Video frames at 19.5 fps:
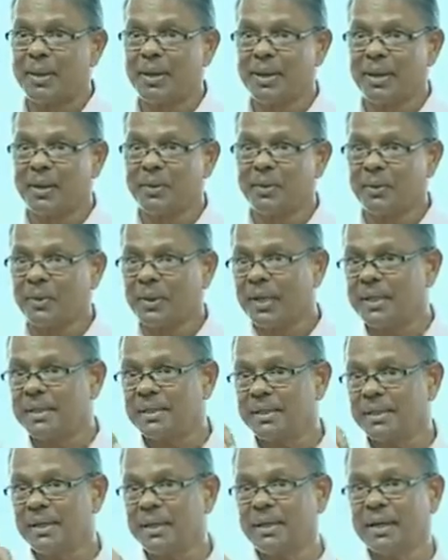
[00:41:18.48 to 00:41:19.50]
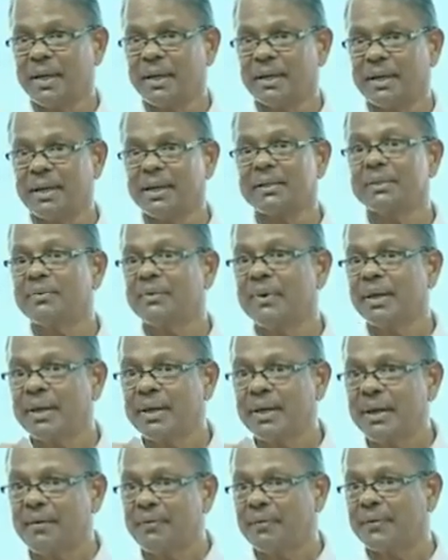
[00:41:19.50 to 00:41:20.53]
Now you can see that it's
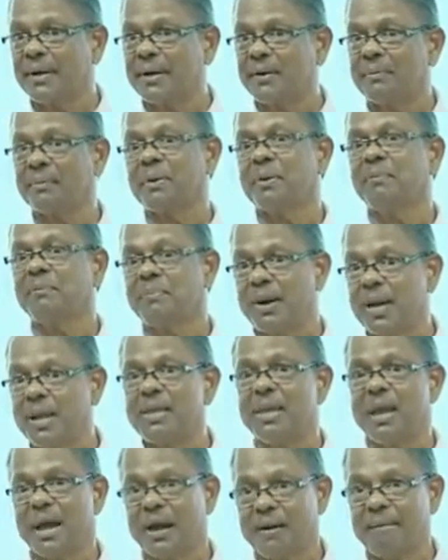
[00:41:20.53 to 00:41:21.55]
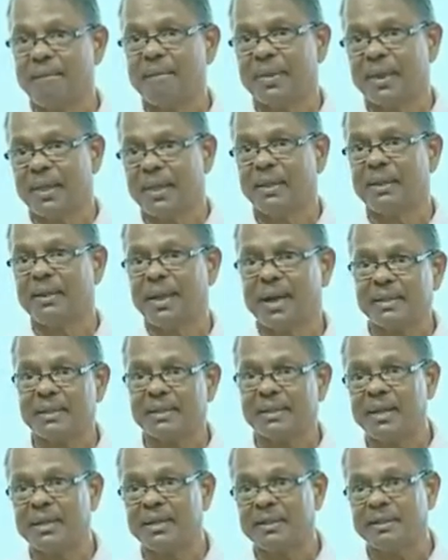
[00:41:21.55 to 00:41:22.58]
very different from Panya in that
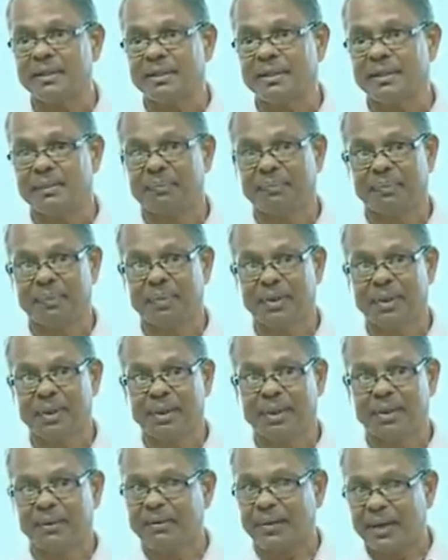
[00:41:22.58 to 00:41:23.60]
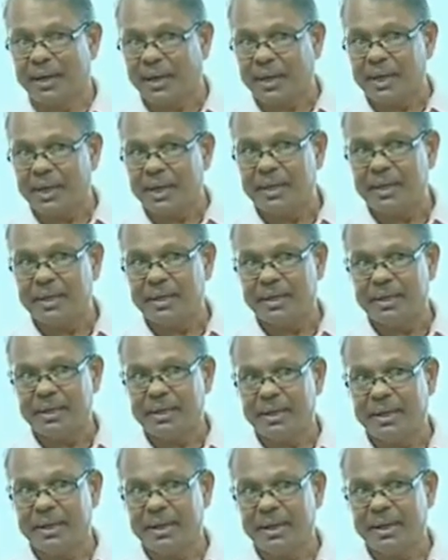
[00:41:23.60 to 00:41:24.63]
sense. Very clear.
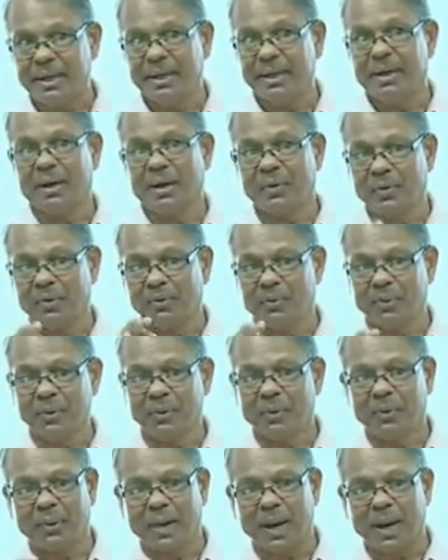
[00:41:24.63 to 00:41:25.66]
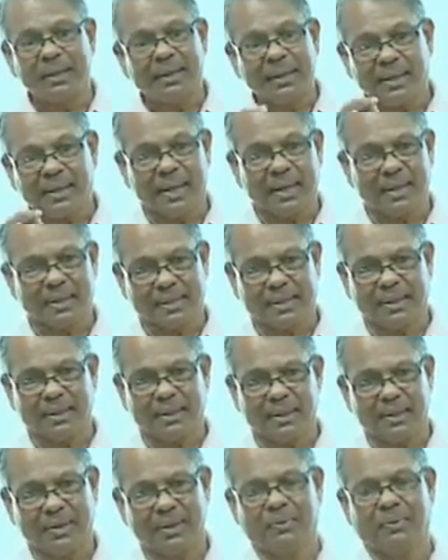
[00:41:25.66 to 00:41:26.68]
Now if you look at the text,
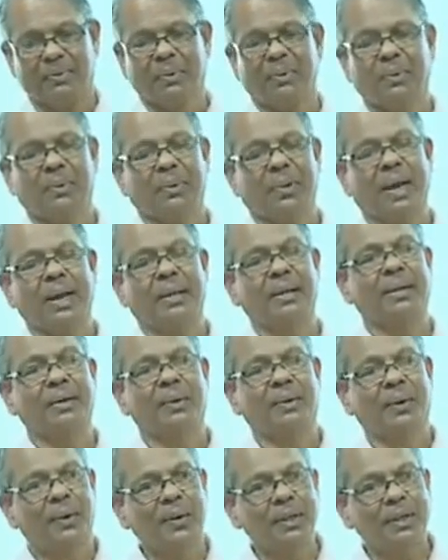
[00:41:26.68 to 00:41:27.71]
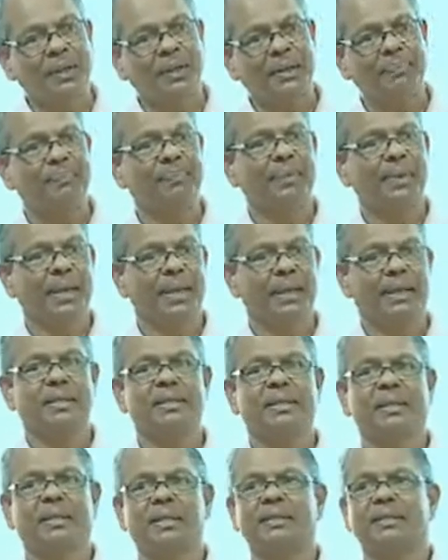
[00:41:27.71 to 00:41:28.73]
if you look at all the
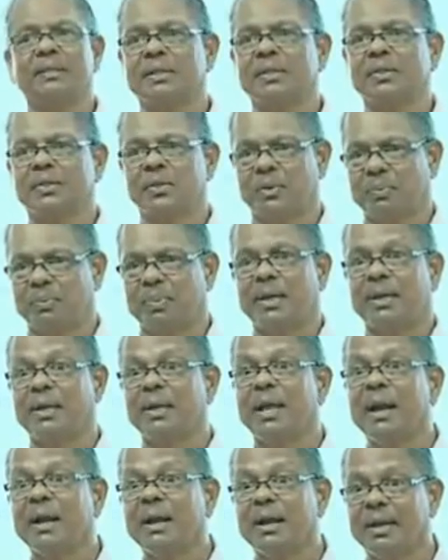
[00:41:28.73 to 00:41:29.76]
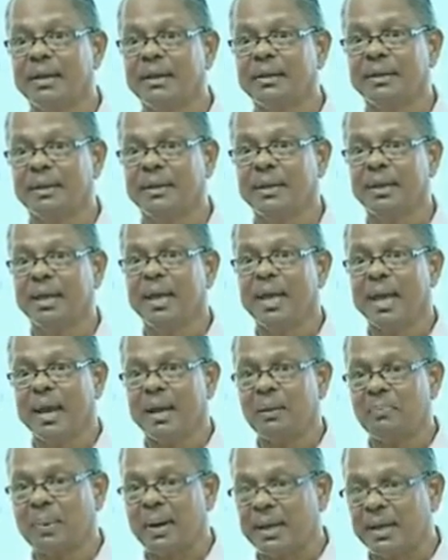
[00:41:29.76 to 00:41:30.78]
instances of Parijanati
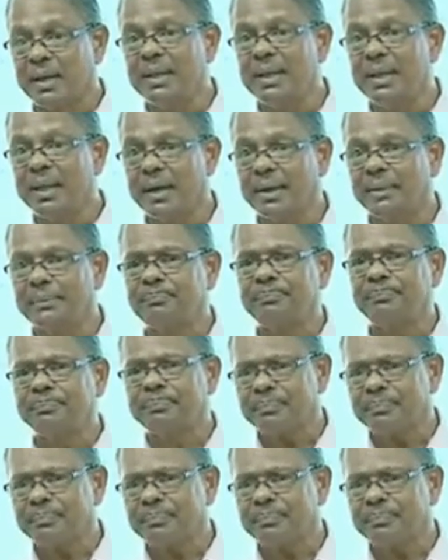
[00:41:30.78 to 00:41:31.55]
and Parinya,